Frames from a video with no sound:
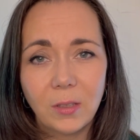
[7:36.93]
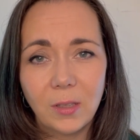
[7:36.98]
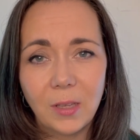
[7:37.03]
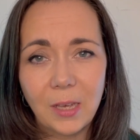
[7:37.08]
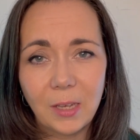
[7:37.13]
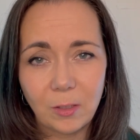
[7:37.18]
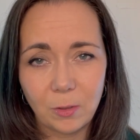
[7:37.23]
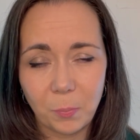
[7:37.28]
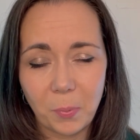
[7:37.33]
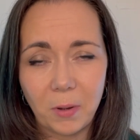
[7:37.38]

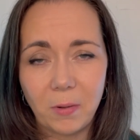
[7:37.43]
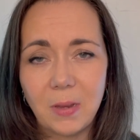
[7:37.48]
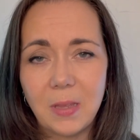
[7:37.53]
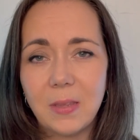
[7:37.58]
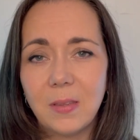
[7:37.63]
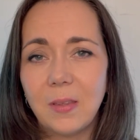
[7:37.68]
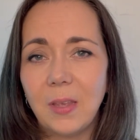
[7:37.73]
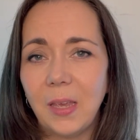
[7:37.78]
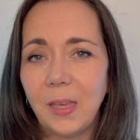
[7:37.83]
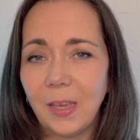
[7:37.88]

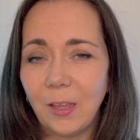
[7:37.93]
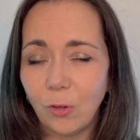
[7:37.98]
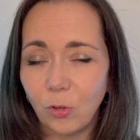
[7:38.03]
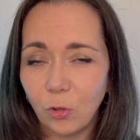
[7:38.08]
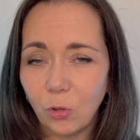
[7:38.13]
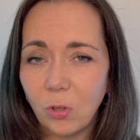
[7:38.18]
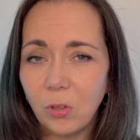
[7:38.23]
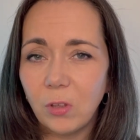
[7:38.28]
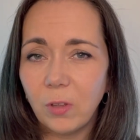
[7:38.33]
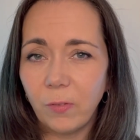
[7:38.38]
experiencing
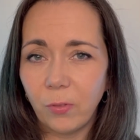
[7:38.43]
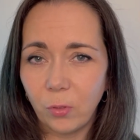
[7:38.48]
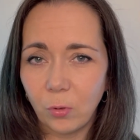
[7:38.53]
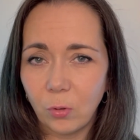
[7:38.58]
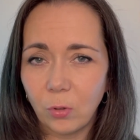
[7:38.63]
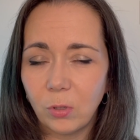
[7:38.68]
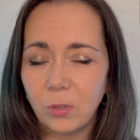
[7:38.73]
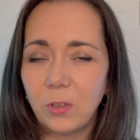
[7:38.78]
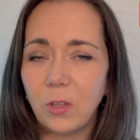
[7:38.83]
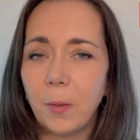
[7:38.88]
intrusive
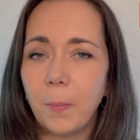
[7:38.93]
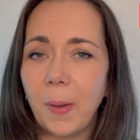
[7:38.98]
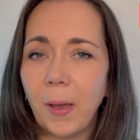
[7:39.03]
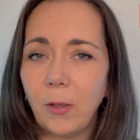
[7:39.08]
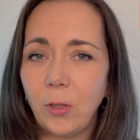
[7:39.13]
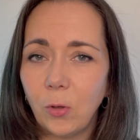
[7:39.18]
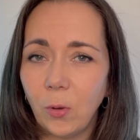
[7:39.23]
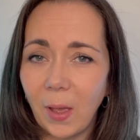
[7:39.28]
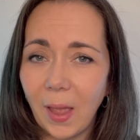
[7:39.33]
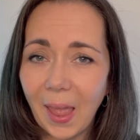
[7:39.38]
thoughts about
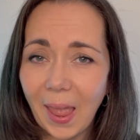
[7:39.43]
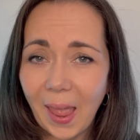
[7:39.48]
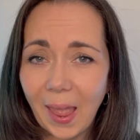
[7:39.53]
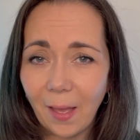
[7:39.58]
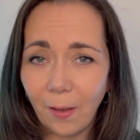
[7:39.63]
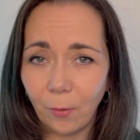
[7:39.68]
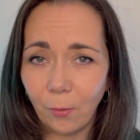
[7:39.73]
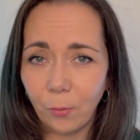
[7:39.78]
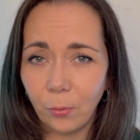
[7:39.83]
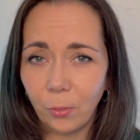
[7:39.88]
your
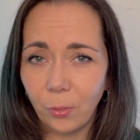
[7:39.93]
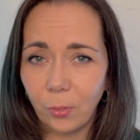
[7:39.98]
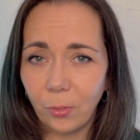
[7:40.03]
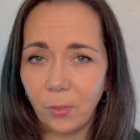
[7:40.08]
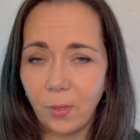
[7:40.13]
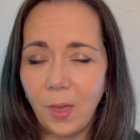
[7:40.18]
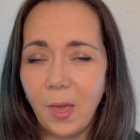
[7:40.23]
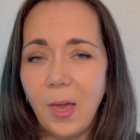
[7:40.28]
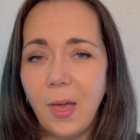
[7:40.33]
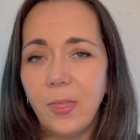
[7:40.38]
health,
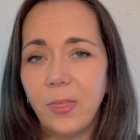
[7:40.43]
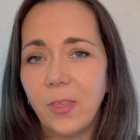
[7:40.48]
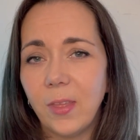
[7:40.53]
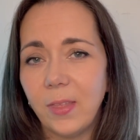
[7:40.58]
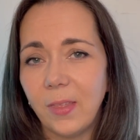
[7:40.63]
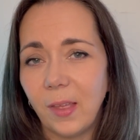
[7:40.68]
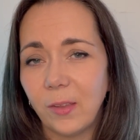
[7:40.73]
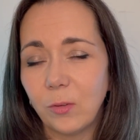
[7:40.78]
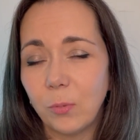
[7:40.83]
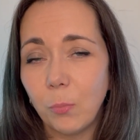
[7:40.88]
then
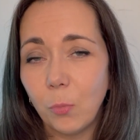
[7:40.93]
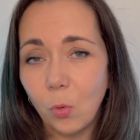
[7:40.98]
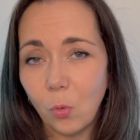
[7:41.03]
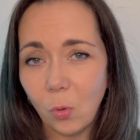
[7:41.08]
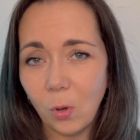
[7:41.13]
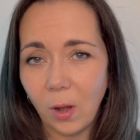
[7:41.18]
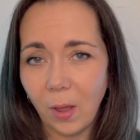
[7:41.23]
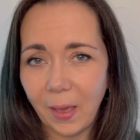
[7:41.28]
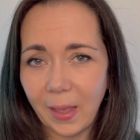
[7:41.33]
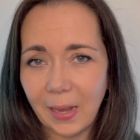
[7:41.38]
that's more
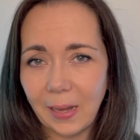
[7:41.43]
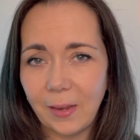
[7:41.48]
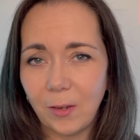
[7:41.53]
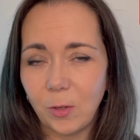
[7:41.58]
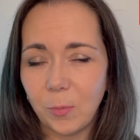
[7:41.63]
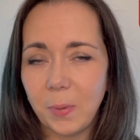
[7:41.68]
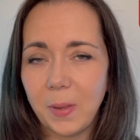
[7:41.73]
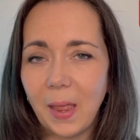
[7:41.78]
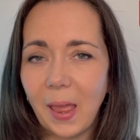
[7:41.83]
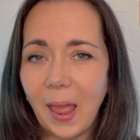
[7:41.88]
likely to
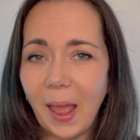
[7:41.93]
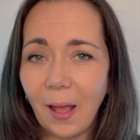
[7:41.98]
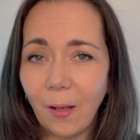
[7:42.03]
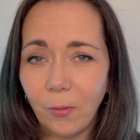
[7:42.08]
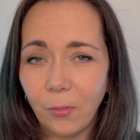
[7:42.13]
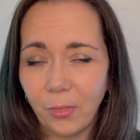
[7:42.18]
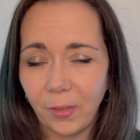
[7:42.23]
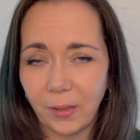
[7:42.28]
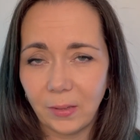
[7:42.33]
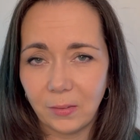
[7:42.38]
be
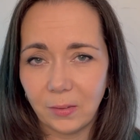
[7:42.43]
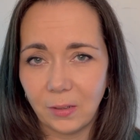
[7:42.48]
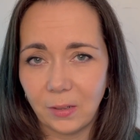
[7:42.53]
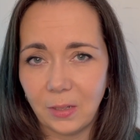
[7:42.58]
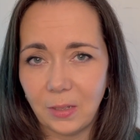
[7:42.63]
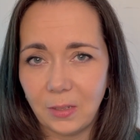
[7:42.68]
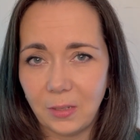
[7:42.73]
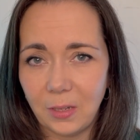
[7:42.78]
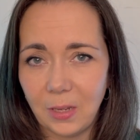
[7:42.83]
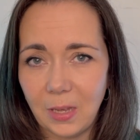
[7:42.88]
health
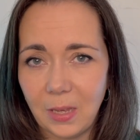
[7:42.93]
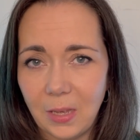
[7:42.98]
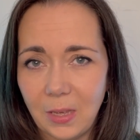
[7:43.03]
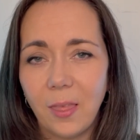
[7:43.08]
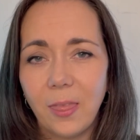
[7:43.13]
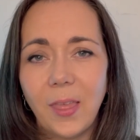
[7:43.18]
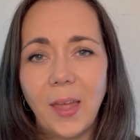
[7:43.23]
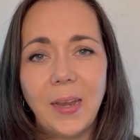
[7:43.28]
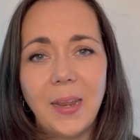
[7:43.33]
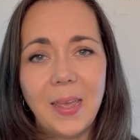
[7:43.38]
anxiety
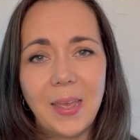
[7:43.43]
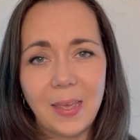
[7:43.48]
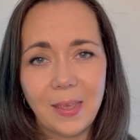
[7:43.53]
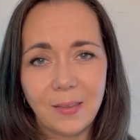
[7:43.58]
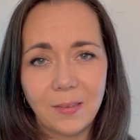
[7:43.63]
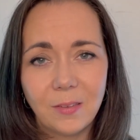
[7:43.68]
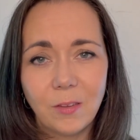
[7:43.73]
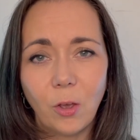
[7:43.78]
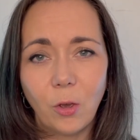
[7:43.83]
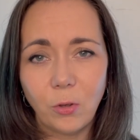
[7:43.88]
than it
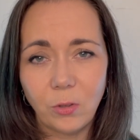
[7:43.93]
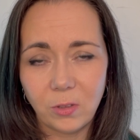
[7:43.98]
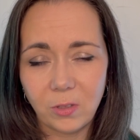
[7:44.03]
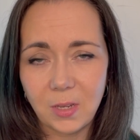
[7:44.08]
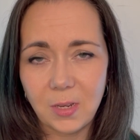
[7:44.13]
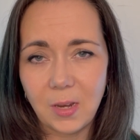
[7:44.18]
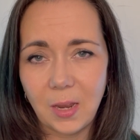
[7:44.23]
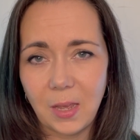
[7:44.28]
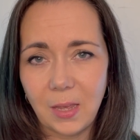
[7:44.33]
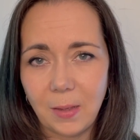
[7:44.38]
is
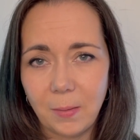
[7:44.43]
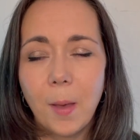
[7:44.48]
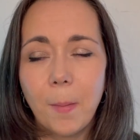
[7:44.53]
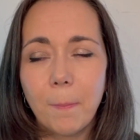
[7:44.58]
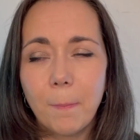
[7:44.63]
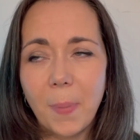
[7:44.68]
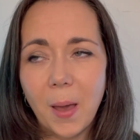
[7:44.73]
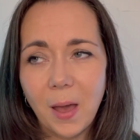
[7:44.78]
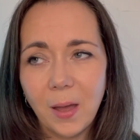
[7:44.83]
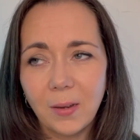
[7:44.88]
OCD.
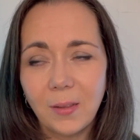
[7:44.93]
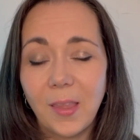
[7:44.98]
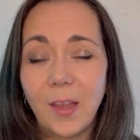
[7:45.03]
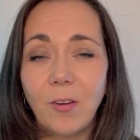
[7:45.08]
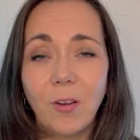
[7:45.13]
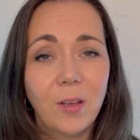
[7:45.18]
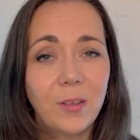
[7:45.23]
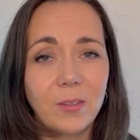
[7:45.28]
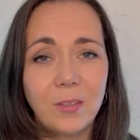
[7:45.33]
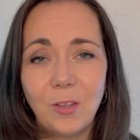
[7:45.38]
But there
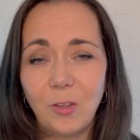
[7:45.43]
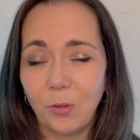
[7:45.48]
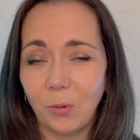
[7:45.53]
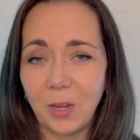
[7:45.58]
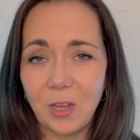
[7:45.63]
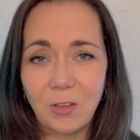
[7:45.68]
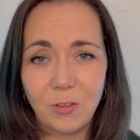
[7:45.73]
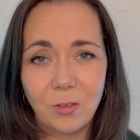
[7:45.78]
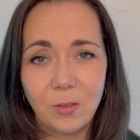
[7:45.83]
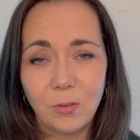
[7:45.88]
are
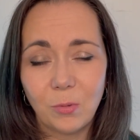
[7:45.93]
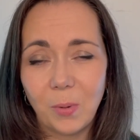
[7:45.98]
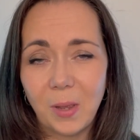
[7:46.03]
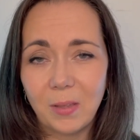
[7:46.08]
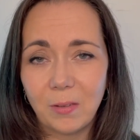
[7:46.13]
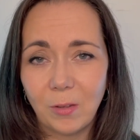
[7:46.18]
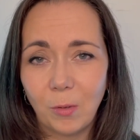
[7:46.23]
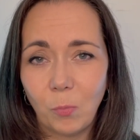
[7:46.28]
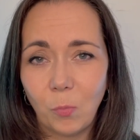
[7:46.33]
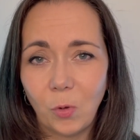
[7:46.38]
situations where
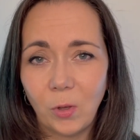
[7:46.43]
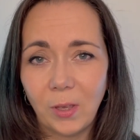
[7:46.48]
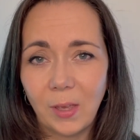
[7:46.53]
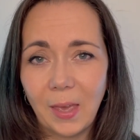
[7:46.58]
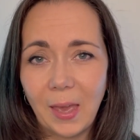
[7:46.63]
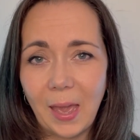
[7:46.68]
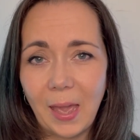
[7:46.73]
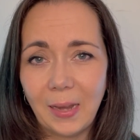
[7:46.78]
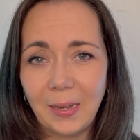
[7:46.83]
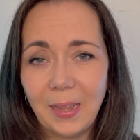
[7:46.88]
someone
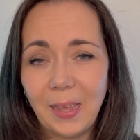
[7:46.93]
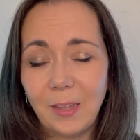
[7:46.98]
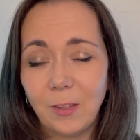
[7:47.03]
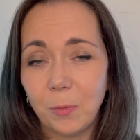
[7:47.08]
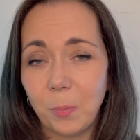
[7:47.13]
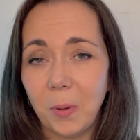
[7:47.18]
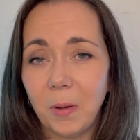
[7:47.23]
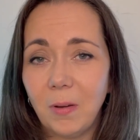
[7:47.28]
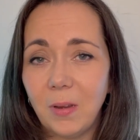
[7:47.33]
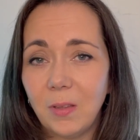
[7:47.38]
can
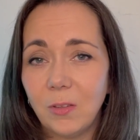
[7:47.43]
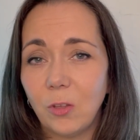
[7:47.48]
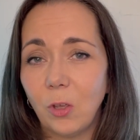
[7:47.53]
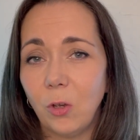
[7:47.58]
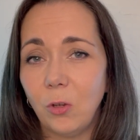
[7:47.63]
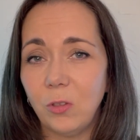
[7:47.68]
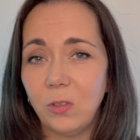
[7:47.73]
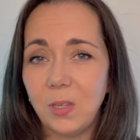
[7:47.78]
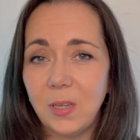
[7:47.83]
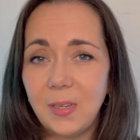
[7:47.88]
experience
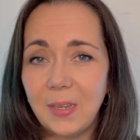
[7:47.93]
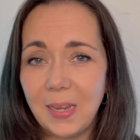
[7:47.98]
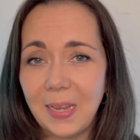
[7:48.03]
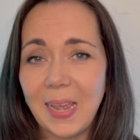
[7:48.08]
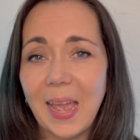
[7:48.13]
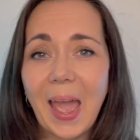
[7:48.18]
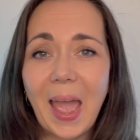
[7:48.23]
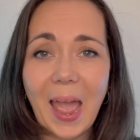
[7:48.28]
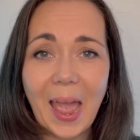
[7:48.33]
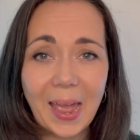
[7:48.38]
OCD
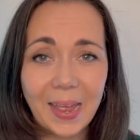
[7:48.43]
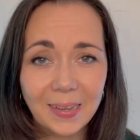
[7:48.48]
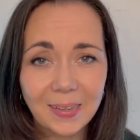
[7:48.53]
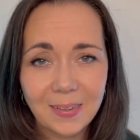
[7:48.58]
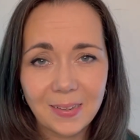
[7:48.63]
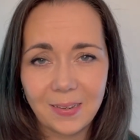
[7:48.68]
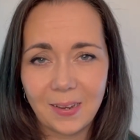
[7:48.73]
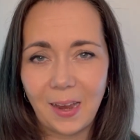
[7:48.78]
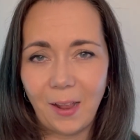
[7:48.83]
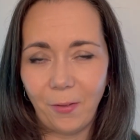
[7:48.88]

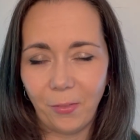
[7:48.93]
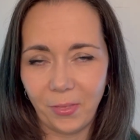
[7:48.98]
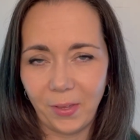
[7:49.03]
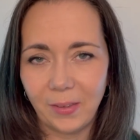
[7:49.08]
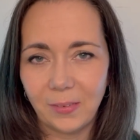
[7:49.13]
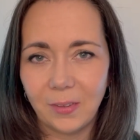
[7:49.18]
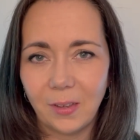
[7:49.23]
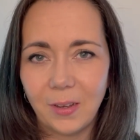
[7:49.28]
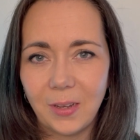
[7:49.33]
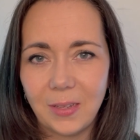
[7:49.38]
and health
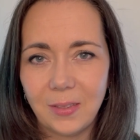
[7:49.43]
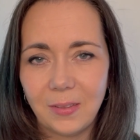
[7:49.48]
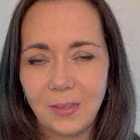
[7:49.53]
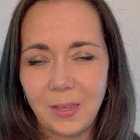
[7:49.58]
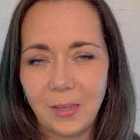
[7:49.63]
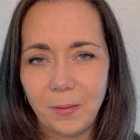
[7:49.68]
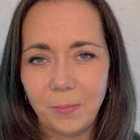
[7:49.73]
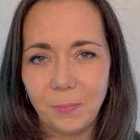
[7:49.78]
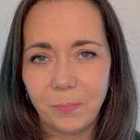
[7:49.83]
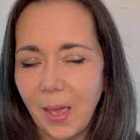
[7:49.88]

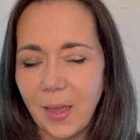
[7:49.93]
anxiety.